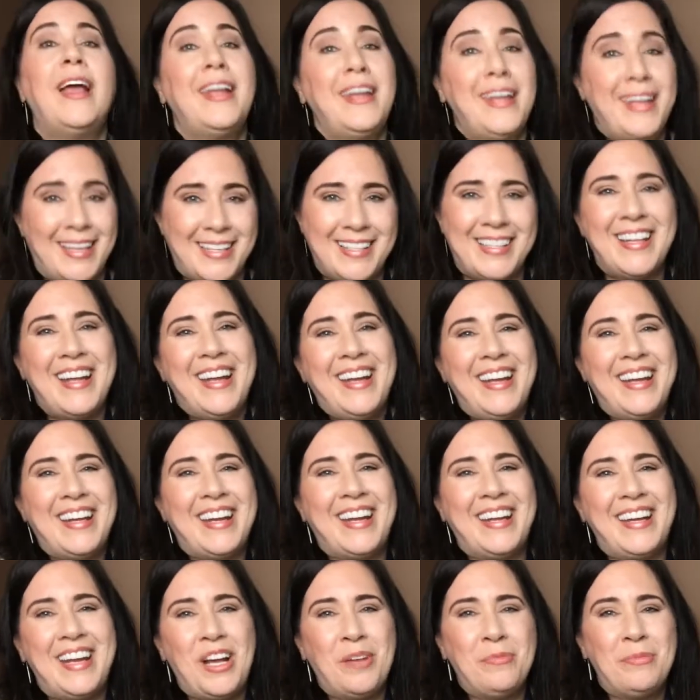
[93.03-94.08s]
Yes, it
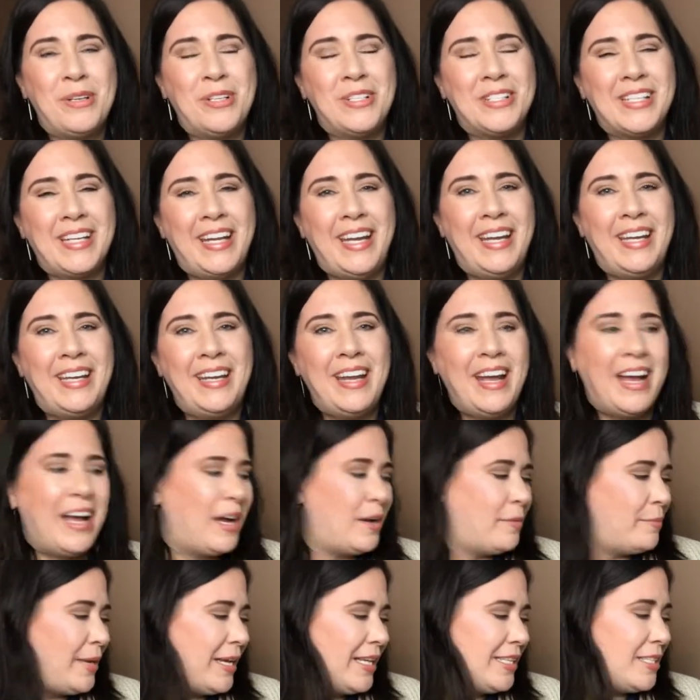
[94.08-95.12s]
can help your skin.
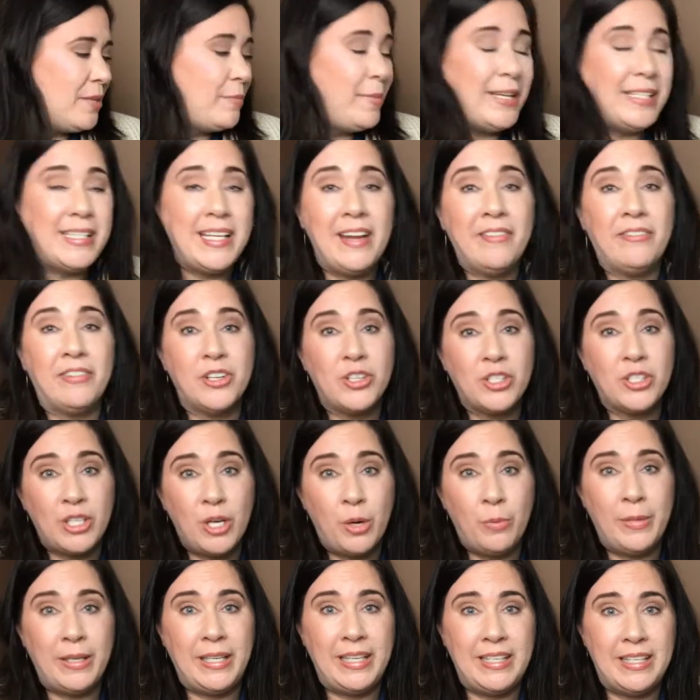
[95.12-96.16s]
It's amazing for so
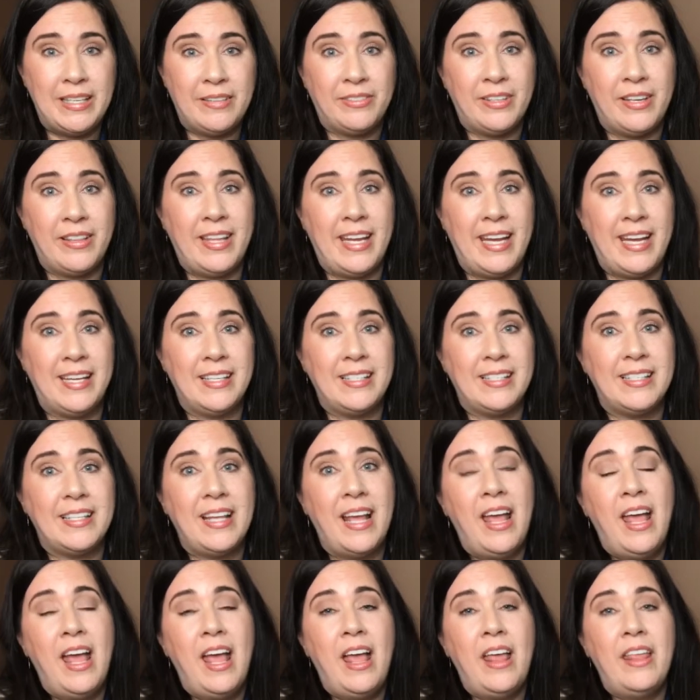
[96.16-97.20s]
many different things.
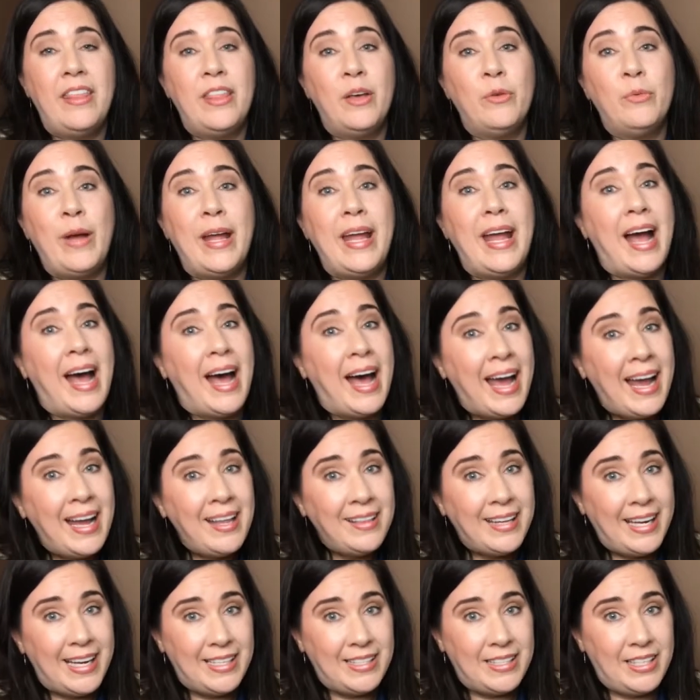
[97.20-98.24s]
The way I
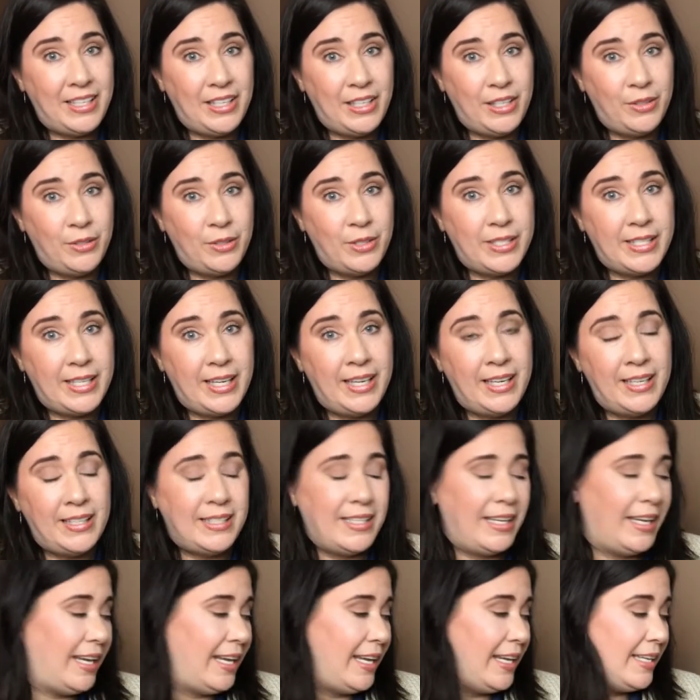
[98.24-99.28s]
like to use
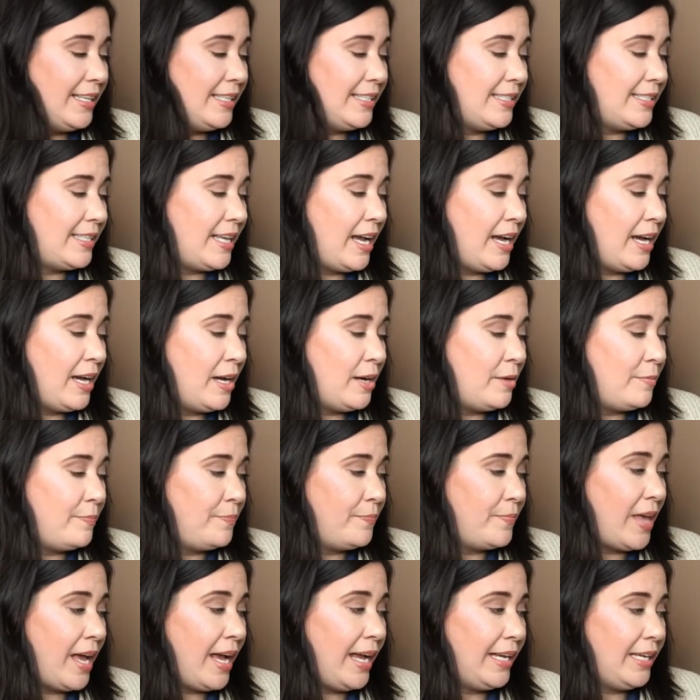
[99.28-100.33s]
it is
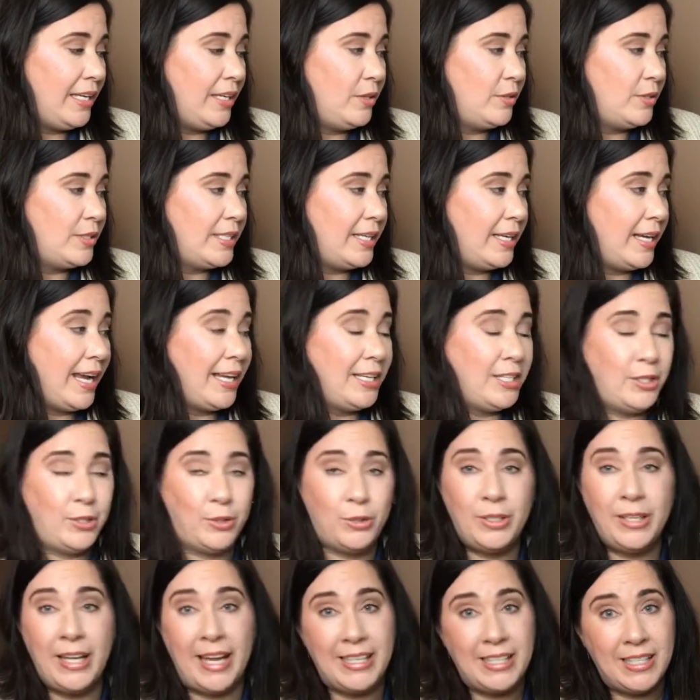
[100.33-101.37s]
I do
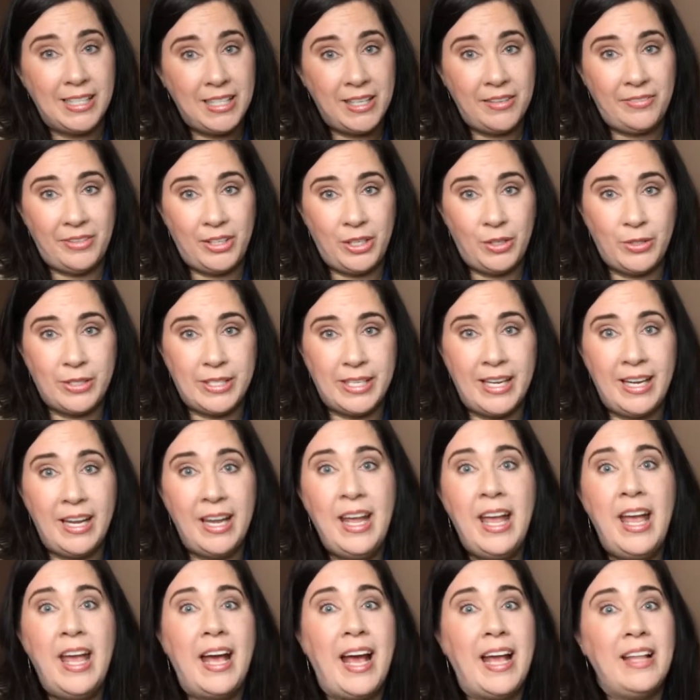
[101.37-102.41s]
like to diffuse it.
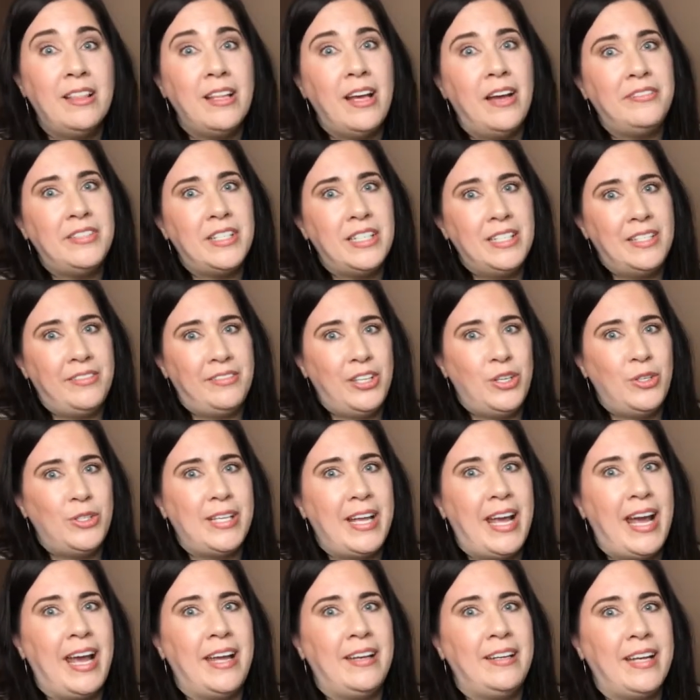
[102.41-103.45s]
I love to diffuse
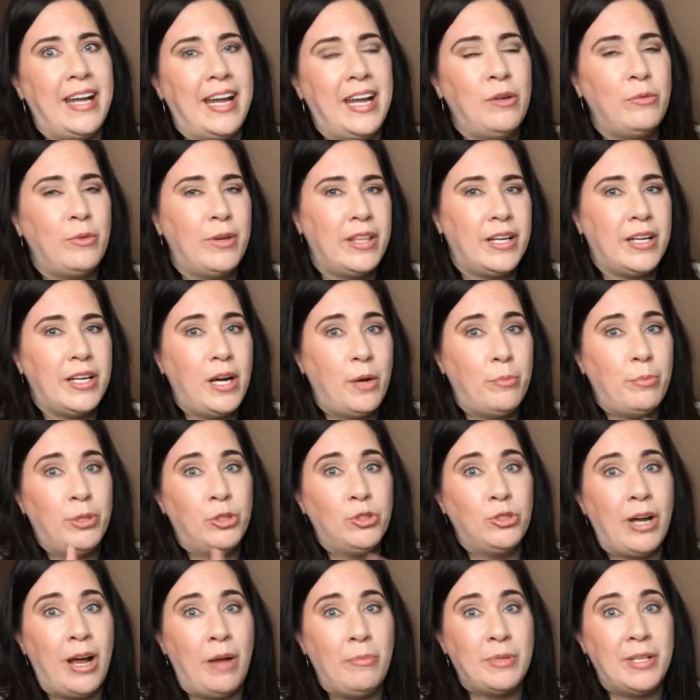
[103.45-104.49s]
it at night with a couple
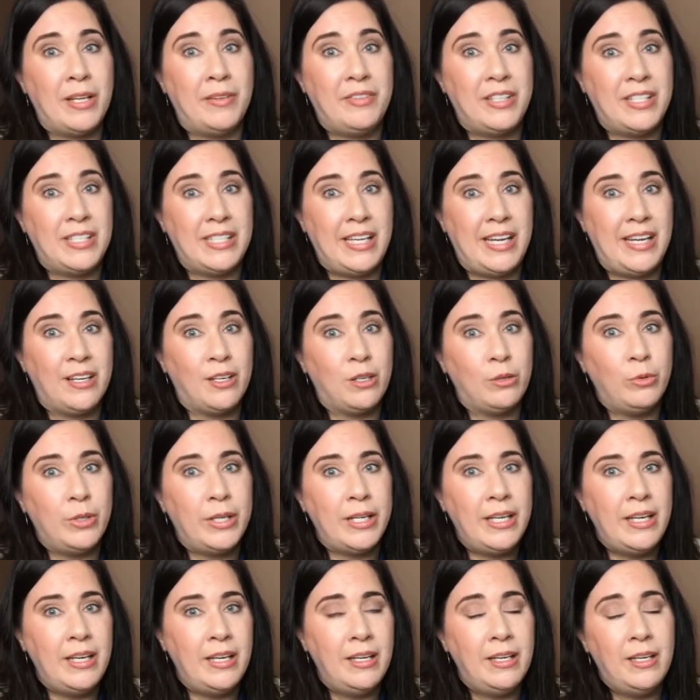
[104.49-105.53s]
drops of cedar
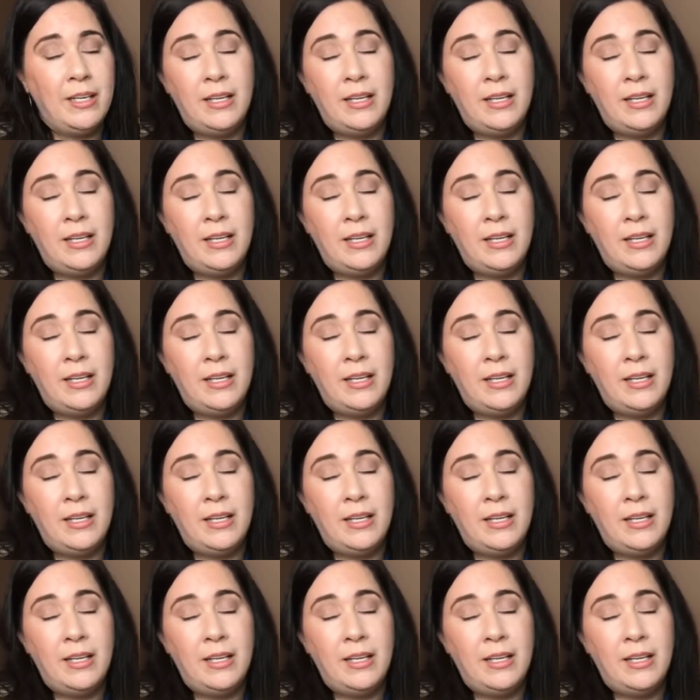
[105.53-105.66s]
wood.